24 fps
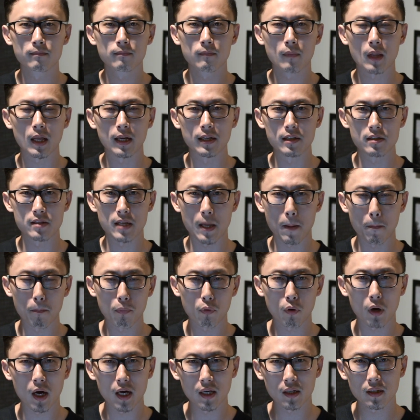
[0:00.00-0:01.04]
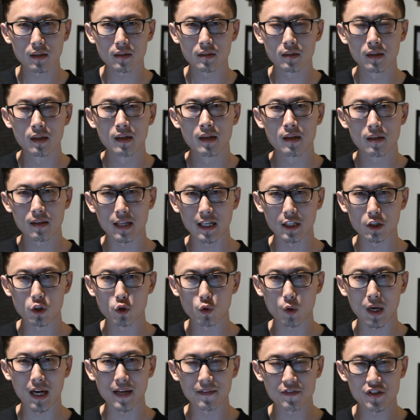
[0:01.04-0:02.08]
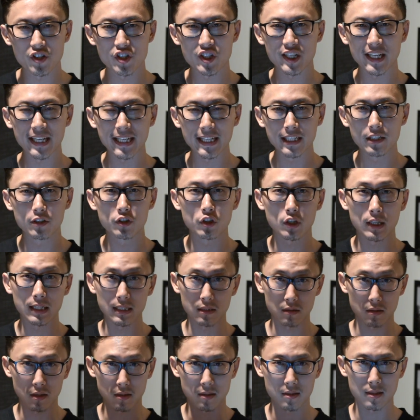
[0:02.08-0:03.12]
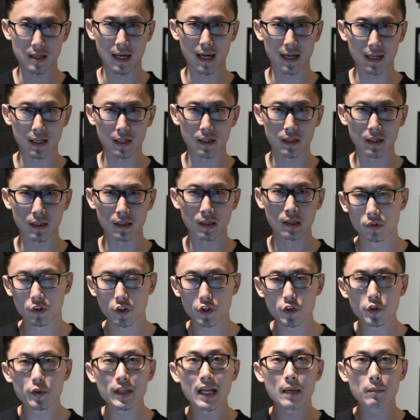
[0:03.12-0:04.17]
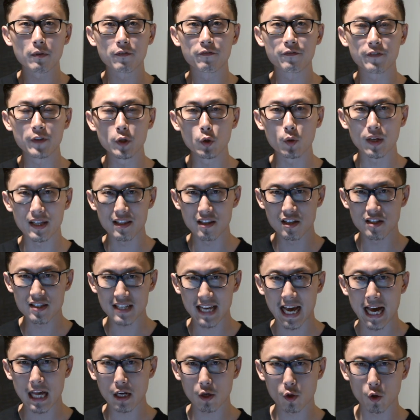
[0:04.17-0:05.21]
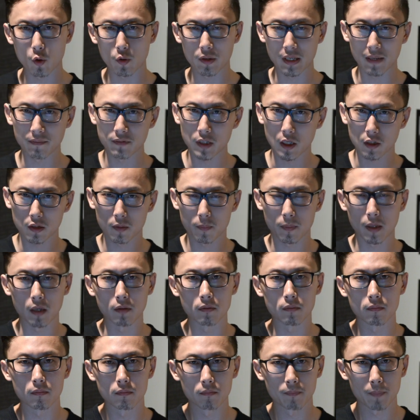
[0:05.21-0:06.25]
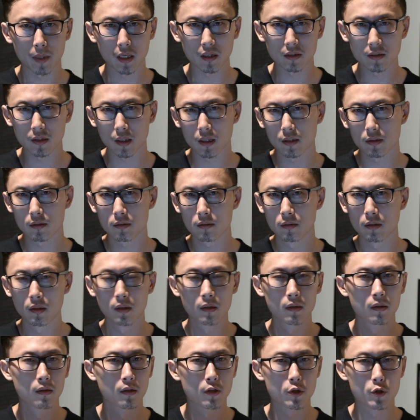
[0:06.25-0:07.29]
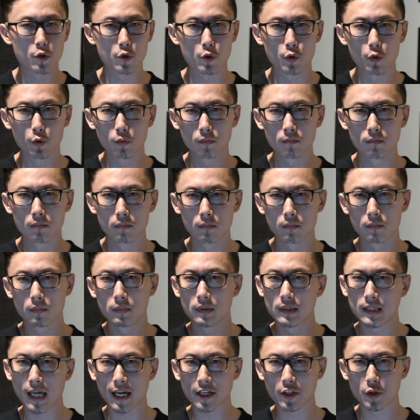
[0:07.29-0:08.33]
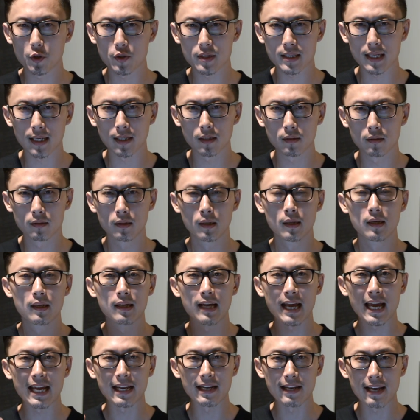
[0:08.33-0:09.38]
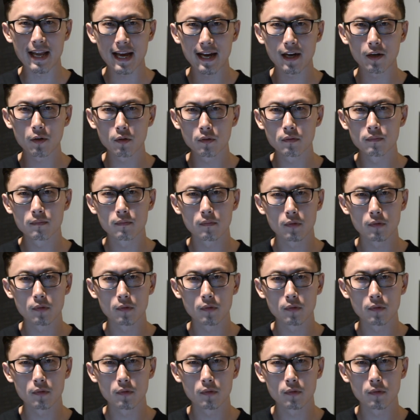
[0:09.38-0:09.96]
is a product that drives change in society. Just to name a few in this category, I've talked about Peloton, Zoom, DocuSign, and now